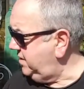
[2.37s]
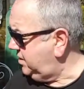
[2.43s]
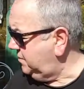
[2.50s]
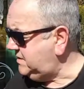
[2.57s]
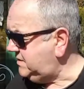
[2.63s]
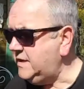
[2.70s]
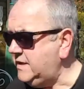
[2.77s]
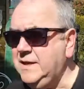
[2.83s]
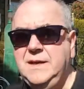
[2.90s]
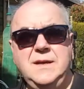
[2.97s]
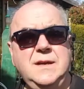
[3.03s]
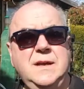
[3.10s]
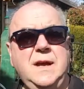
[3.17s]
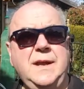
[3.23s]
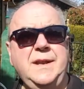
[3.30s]
my cup of tea
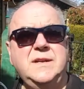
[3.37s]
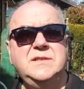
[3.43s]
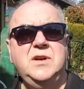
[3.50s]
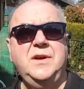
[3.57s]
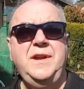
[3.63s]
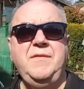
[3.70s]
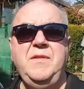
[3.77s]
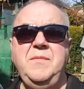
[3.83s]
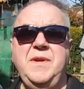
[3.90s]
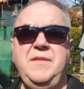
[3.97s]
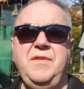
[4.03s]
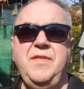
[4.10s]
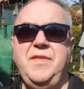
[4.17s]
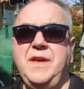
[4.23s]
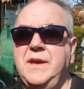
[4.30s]
and I started having a bit
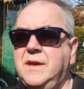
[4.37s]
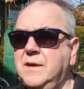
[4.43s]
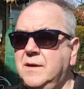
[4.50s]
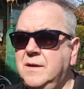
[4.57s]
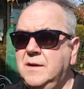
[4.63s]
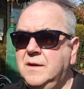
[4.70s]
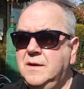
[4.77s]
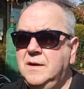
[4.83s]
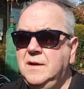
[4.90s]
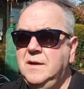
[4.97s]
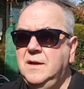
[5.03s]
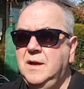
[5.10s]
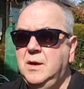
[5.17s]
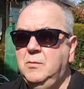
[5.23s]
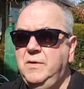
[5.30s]
of a think.
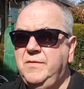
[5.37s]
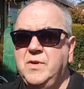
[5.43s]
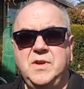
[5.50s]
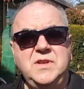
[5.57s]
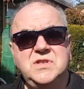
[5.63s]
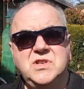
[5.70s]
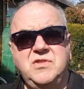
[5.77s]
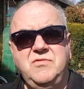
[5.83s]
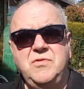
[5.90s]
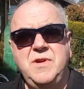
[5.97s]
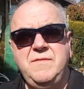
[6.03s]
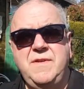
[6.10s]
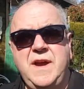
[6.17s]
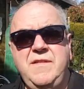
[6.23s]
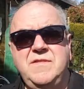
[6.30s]
We've got this
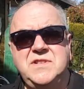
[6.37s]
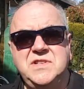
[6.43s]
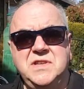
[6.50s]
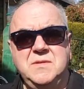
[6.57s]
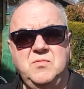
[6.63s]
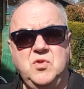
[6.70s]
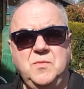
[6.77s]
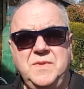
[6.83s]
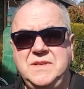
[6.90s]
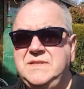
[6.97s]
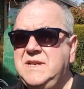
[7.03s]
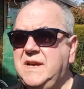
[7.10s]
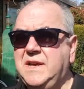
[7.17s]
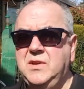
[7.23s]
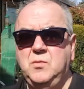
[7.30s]
coronavirus at the moment
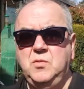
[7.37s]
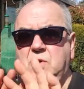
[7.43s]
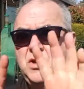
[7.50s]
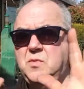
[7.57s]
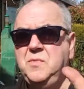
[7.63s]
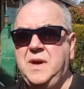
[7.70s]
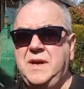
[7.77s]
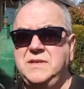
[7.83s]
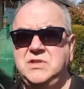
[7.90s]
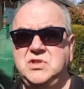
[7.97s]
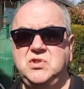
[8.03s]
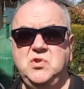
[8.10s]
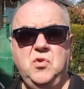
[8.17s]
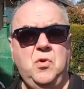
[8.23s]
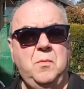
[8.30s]
taking the world by
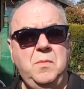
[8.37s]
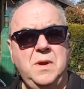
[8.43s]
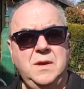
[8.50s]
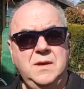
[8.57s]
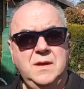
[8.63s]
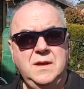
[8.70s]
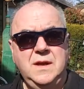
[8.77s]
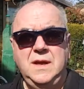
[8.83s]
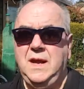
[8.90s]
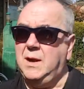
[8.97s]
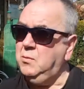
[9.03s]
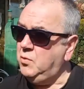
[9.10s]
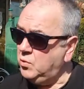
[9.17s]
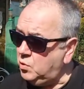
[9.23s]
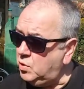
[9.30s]
storm
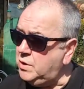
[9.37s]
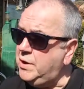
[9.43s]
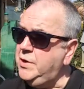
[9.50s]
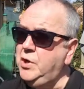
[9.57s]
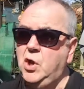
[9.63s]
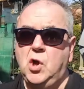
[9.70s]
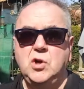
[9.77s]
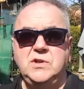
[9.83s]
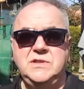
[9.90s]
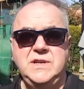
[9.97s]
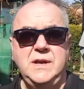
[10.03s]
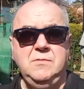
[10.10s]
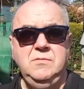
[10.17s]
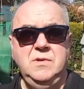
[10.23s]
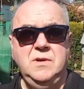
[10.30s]
and we're all on
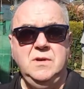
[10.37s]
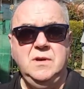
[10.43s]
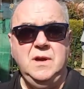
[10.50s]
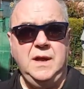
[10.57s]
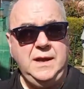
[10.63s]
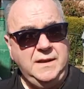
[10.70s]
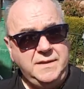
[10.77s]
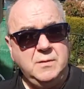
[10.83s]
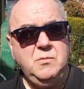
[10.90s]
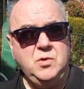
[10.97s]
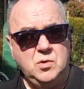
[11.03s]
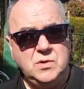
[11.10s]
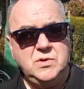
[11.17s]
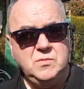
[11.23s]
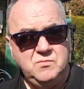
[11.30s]
lockdown, and I think
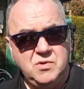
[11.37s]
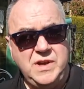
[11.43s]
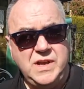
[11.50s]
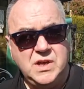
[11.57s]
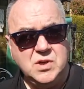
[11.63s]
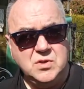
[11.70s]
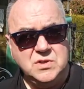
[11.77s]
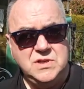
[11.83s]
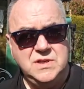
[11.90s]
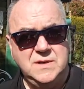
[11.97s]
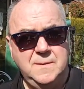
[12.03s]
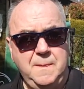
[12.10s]
we're all doing pretty good.